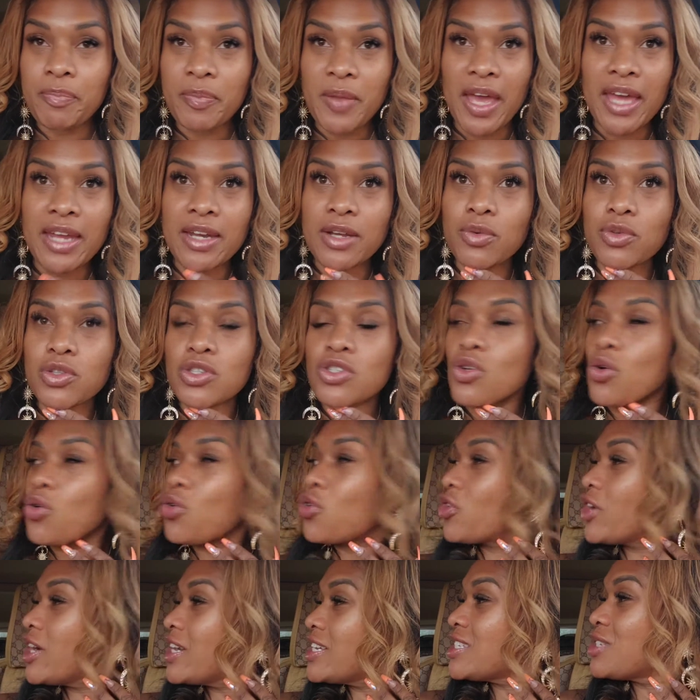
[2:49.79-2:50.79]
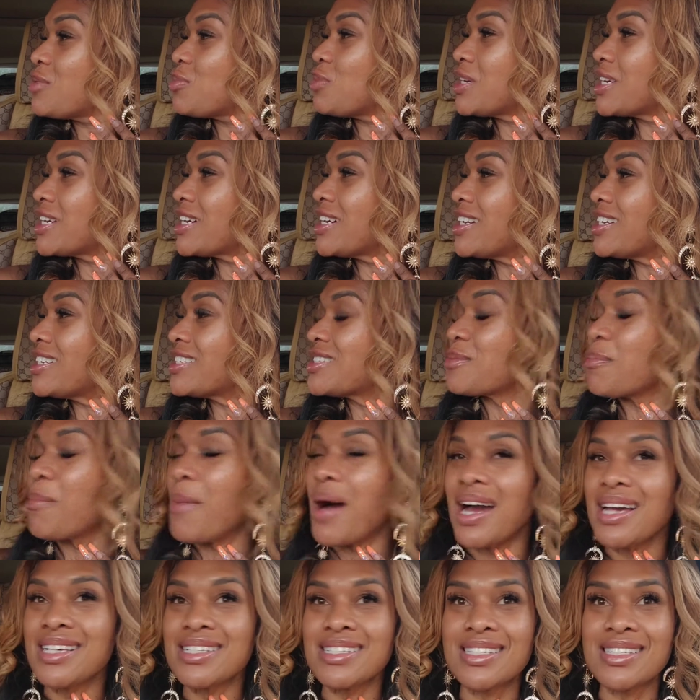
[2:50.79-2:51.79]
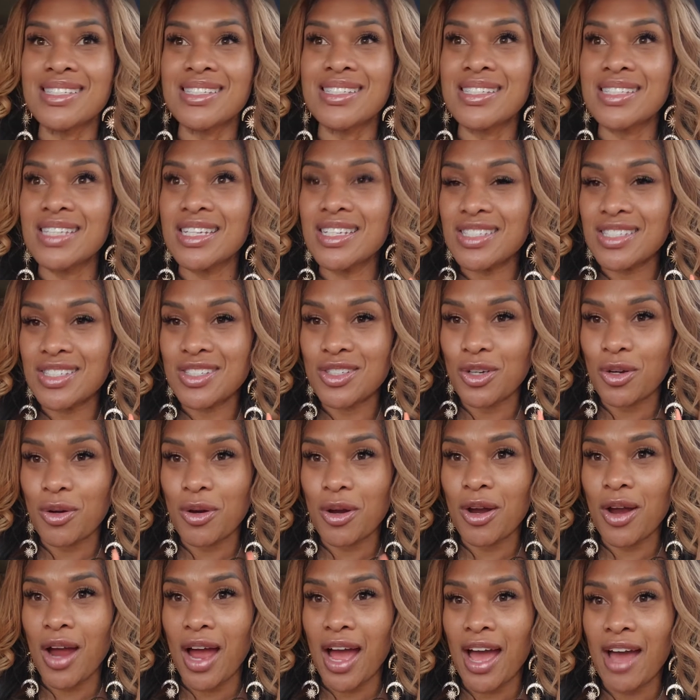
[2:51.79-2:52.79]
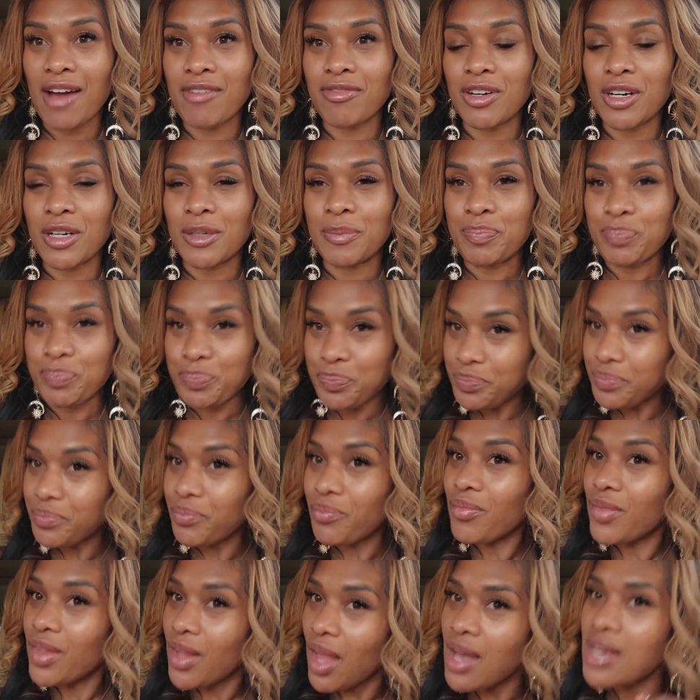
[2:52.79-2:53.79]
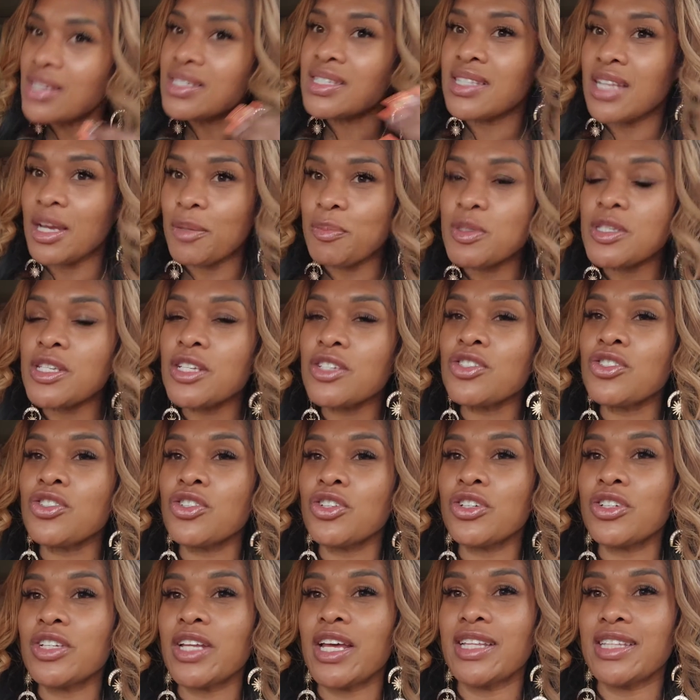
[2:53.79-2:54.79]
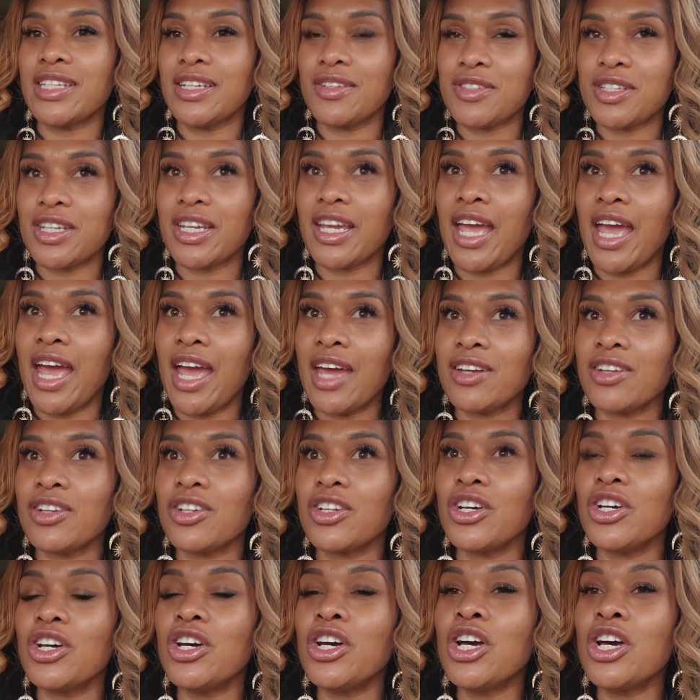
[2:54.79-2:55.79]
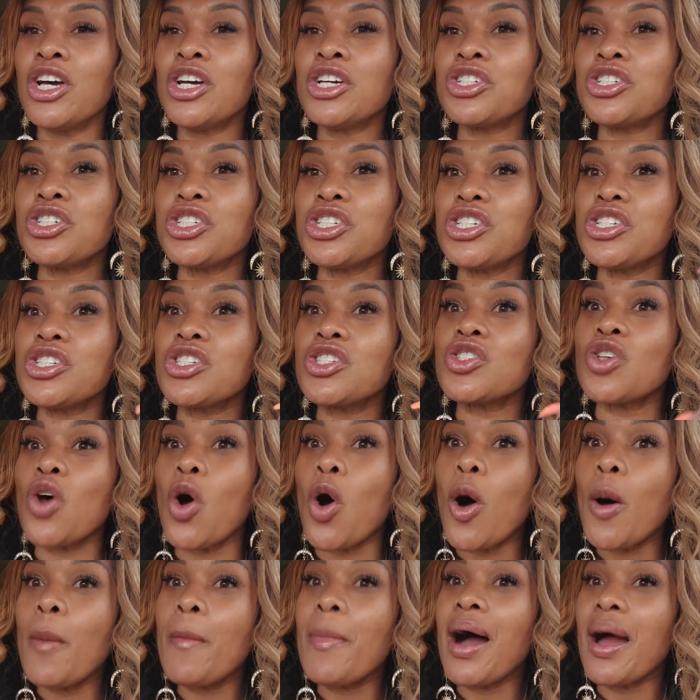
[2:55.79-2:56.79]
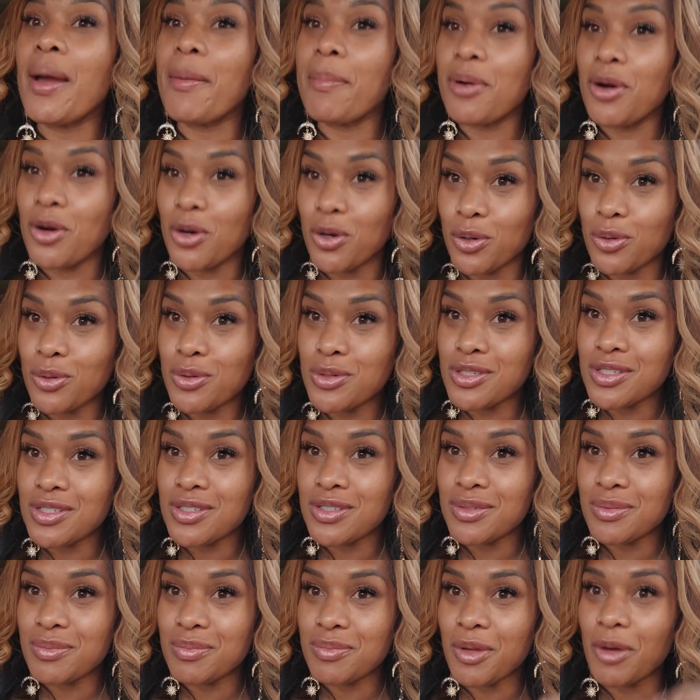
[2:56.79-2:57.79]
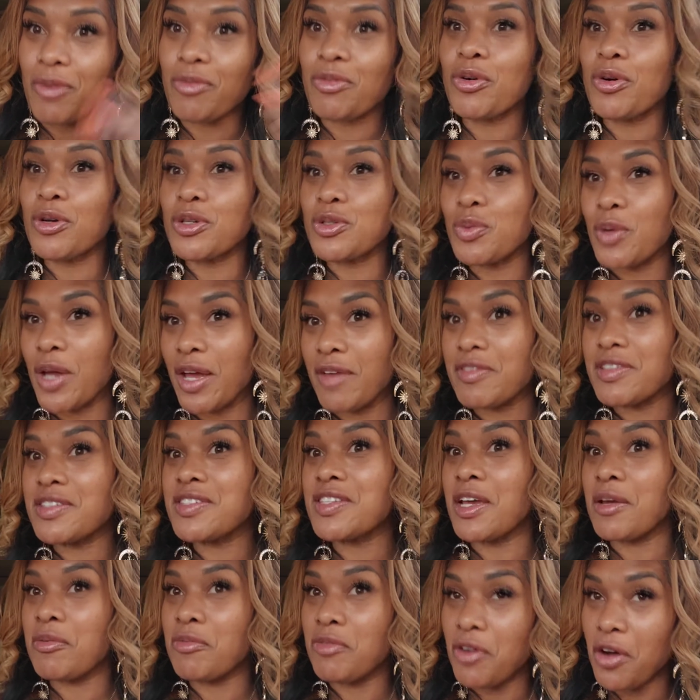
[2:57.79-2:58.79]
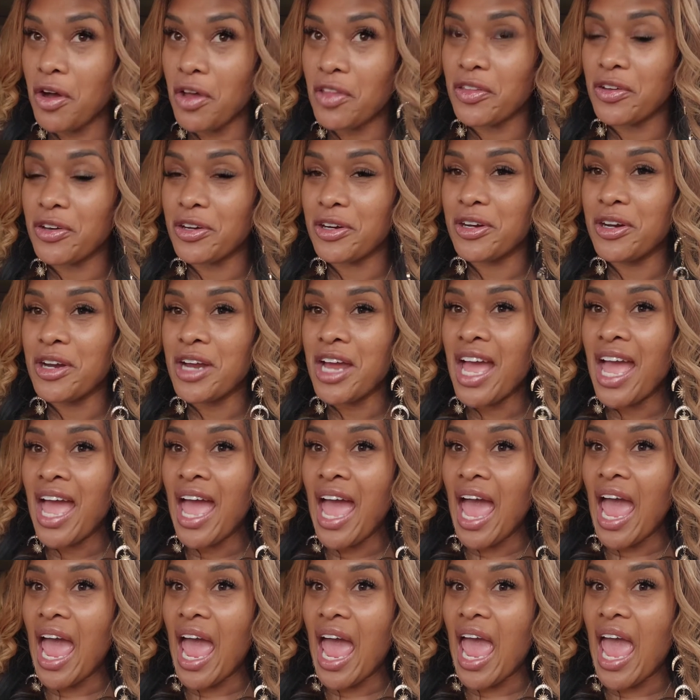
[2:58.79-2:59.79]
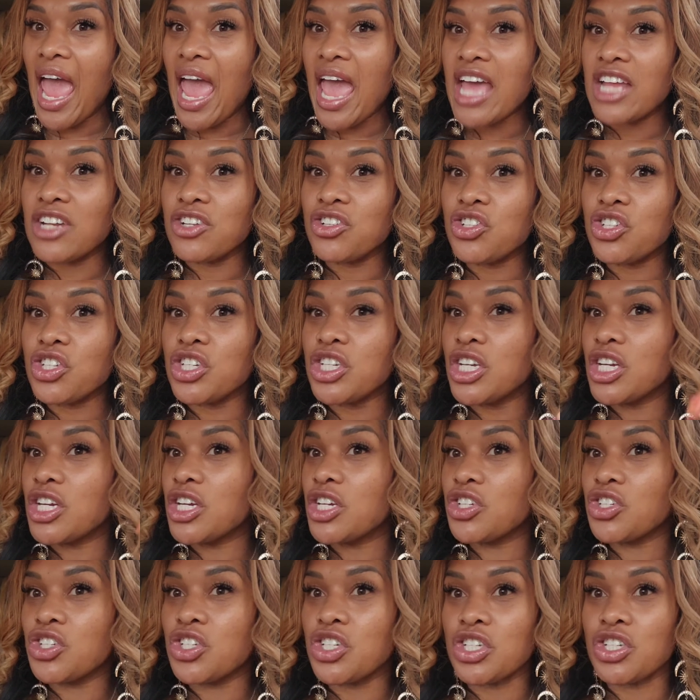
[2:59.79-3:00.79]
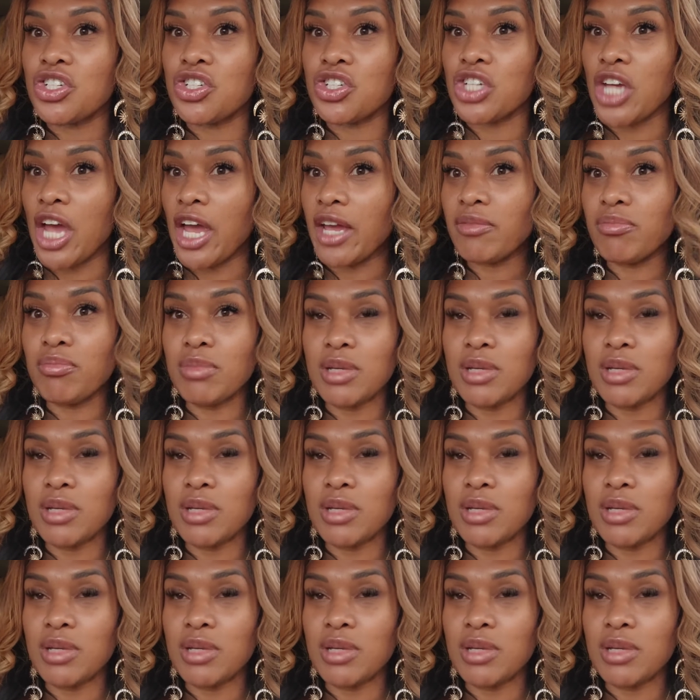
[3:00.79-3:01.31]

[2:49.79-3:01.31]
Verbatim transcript: And it was so crazy, because my sister, I have a stepsister that lives in Canada, she saw my post. Of course, we have the same father, and she checked